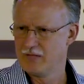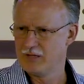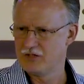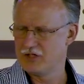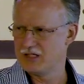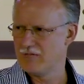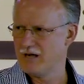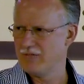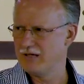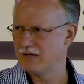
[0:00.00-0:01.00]
But she said,
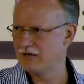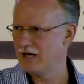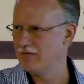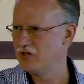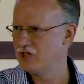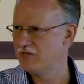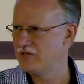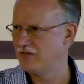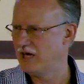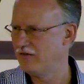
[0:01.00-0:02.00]
My mother died when she
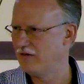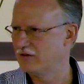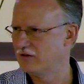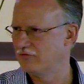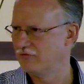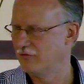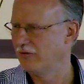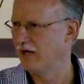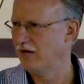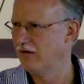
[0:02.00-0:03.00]
was five years from
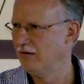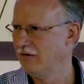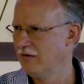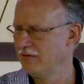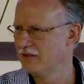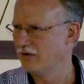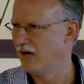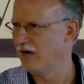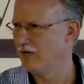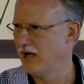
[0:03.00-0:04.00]
now, so
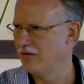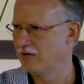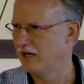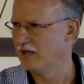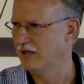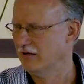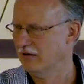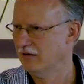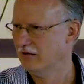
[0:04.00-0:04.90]
I, I will die then.